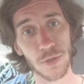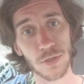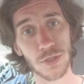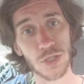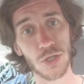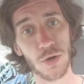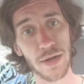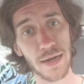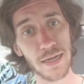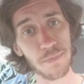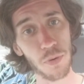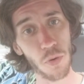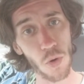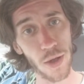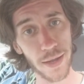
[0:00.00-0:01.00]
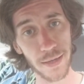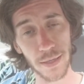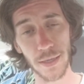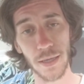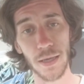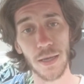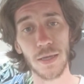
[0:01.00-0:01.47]
So at any point,
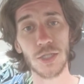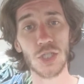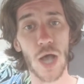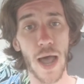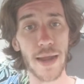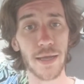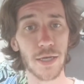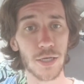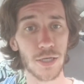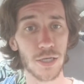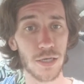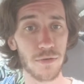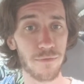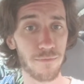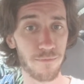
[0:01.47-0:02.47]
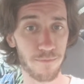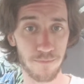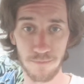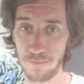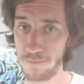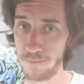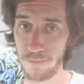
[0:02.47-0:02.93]
China could
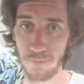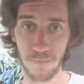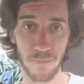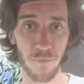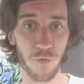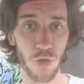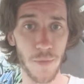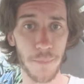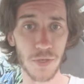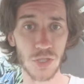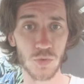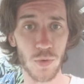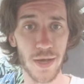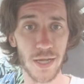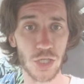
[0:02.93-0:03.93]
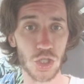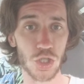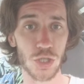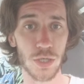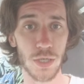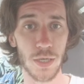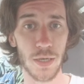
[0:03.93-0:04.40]
flip a switch
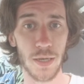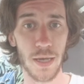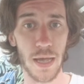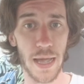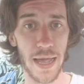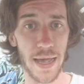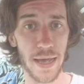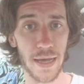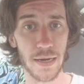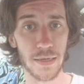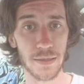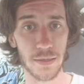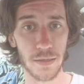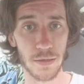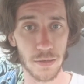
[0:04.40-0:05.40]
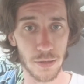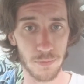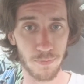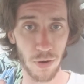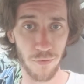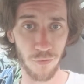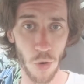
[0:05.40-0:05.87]
and
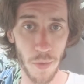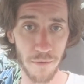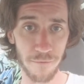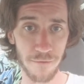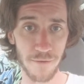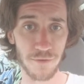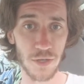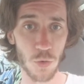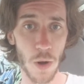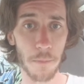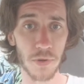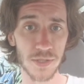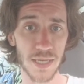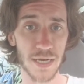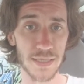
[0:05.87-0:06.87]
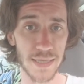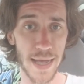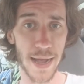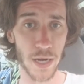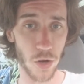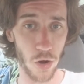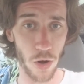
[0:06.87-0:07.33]
perform a 51%
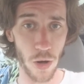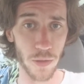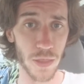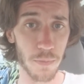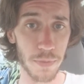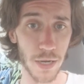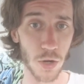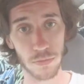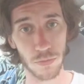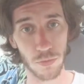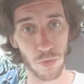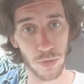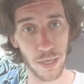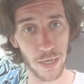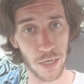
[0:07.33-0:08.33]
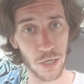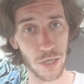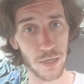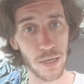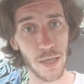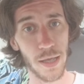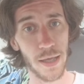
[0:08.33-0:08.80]
attack on the Bitcoin.